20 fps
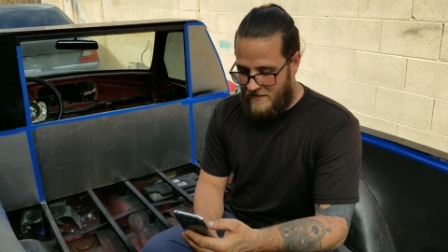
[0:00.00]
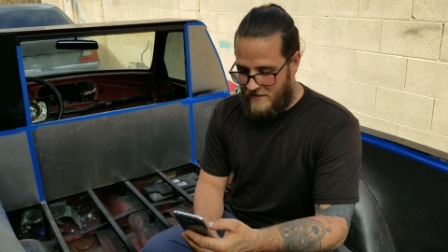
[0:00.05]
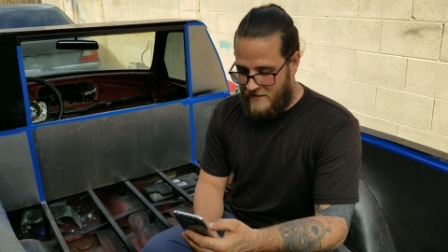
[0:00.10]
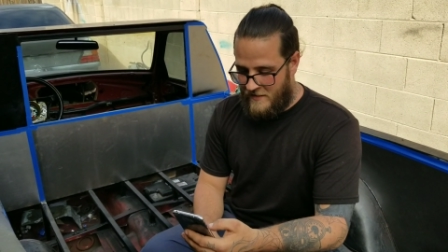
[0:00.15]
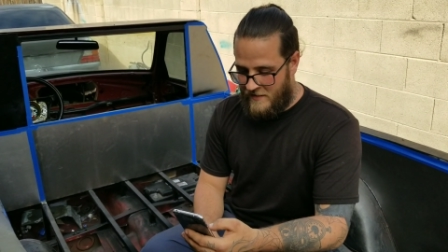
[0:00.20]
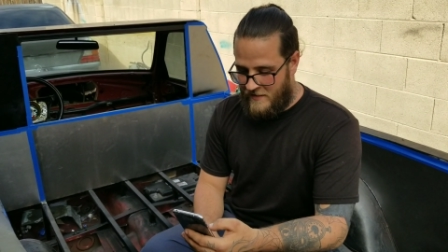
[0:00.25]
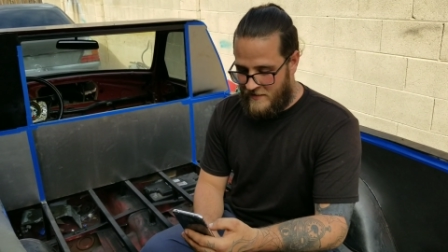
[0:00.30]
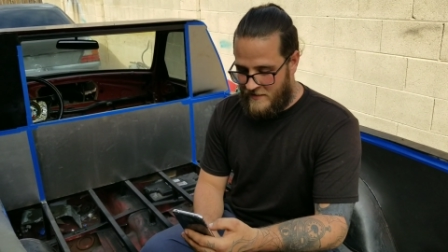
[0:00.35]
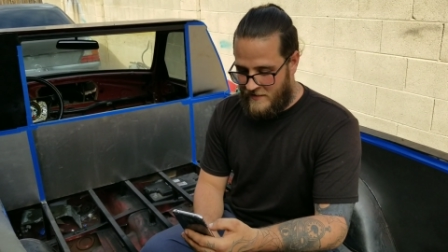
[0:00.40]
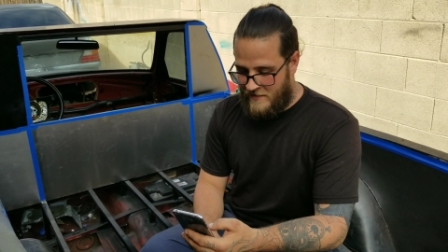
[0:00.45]

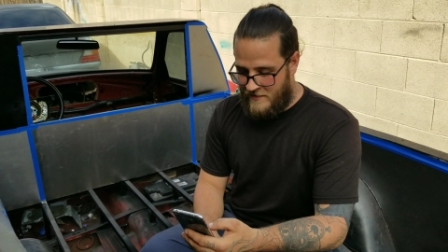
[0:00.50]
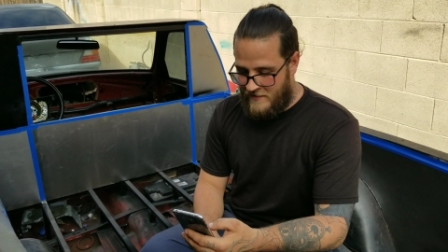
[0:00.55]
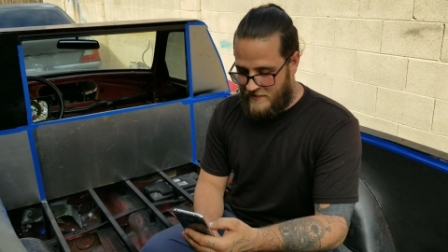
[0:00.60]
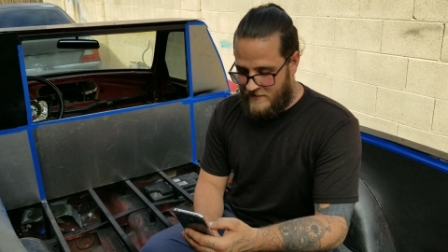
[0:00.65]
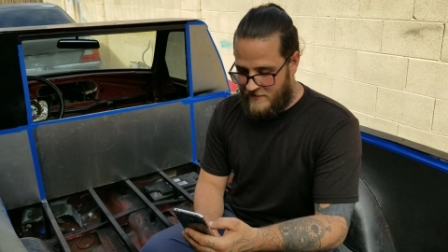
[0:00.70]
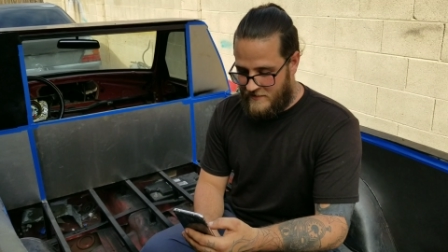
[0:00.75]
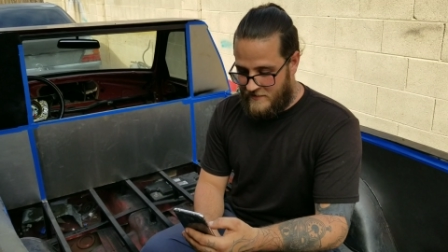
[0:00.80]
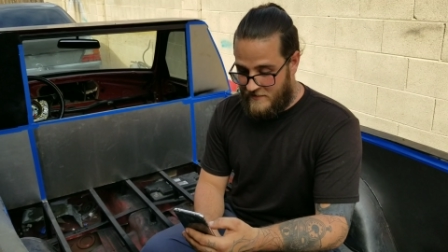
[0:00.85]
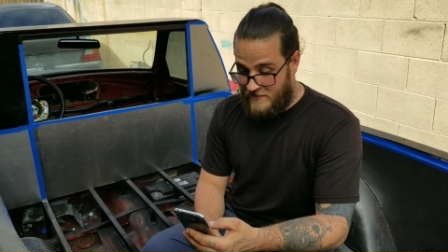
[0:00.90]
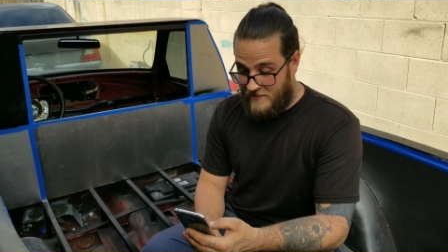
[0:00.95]

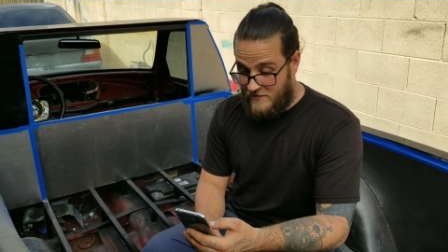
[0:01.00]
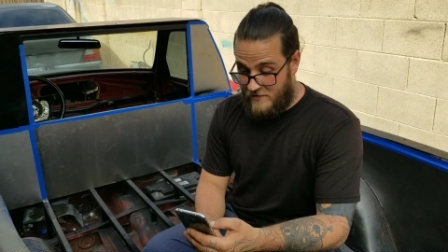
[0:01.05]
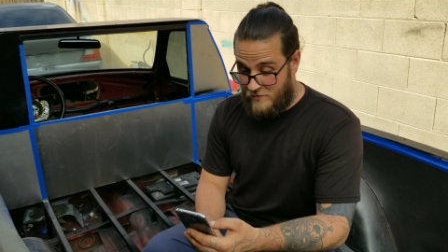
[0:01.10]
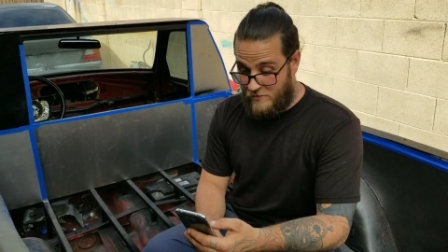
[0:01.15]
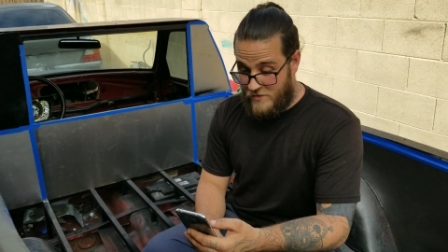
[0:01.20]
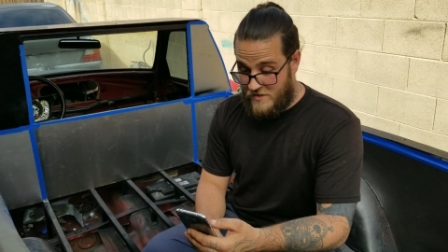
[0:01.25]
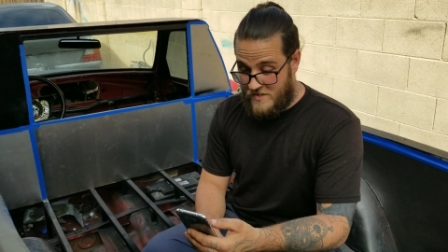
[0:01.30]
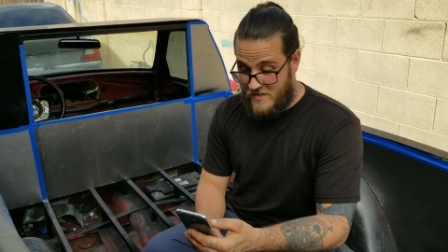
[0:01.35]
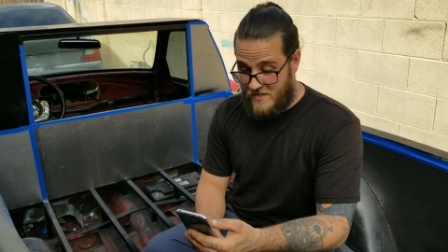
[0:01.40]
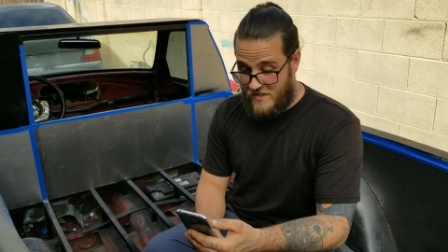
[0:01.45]

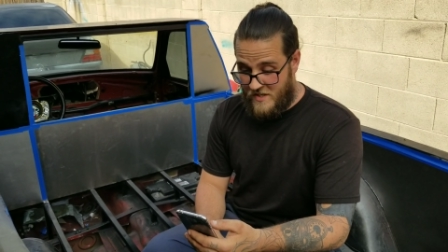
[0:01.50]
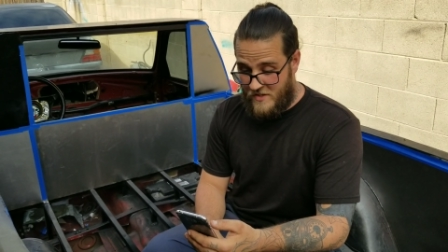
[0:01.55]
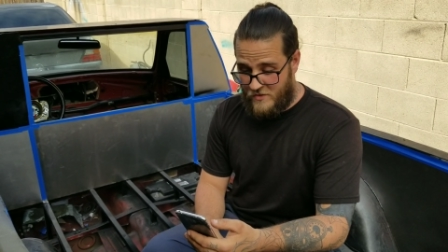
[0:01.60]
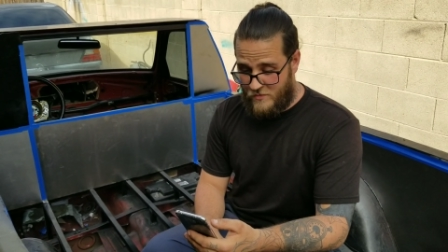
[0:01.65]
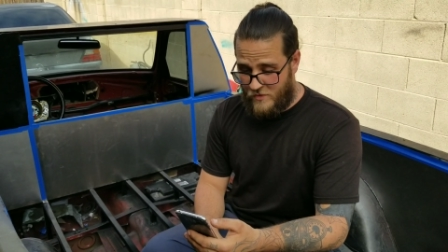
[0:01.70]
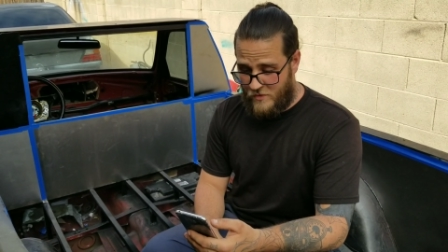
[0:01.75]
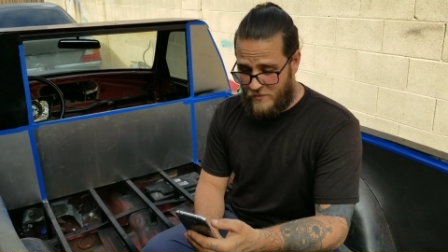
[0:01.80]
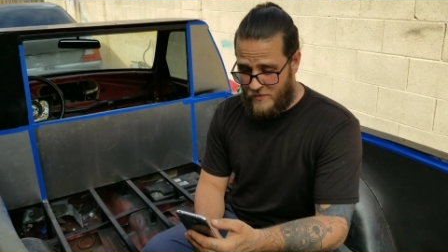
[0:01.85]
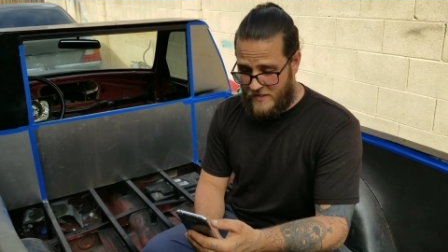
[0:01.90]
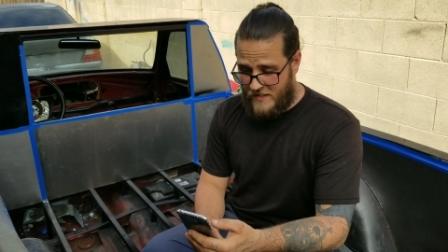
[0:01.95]
What's another
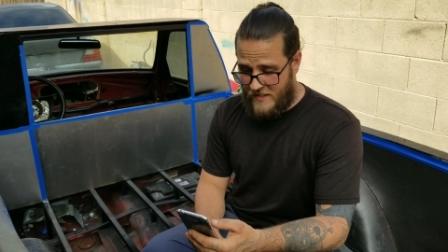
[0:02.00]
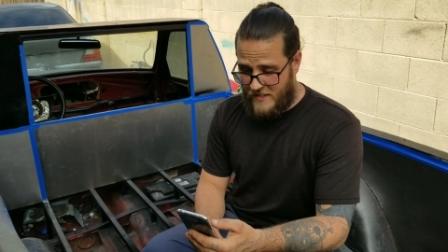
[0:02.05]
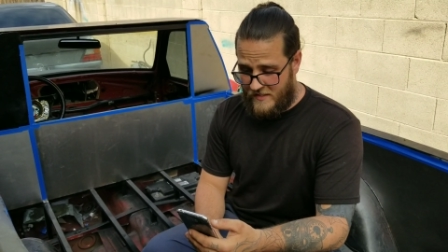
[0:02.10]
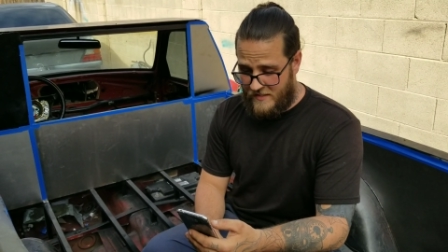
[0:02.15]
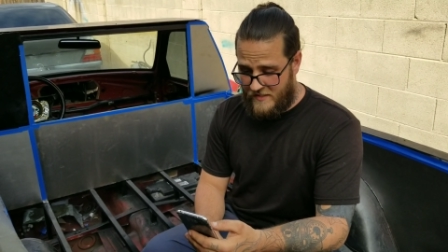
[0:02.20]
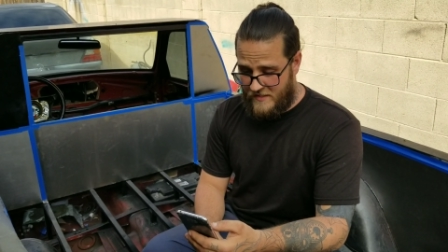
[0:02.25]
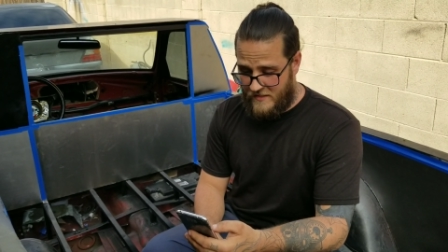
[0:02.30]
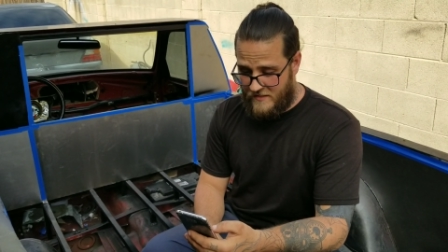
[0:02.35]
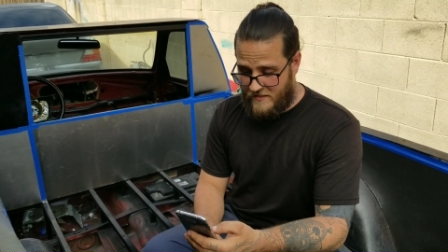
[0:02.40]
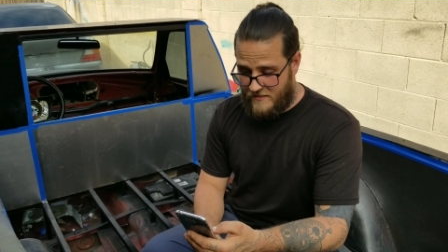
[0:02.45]
one we got
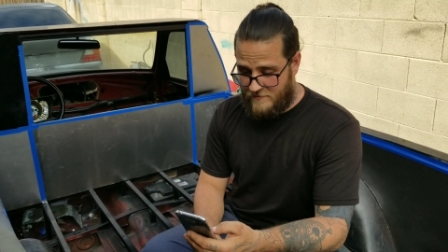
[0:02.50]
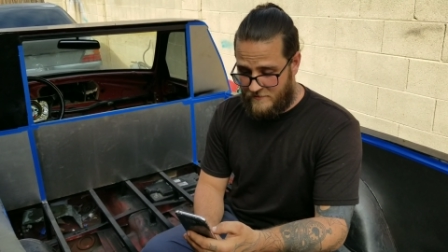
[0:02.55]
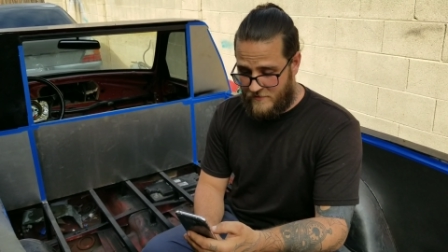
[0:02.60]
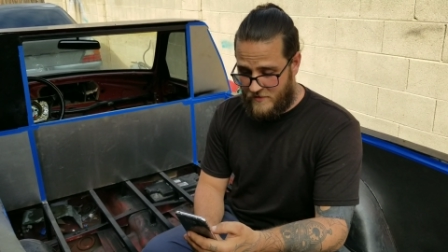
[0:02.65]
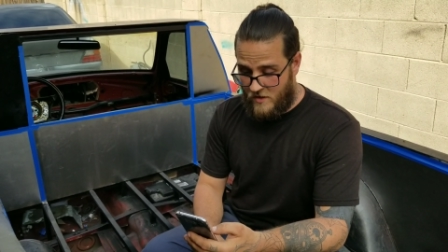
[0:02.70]
here?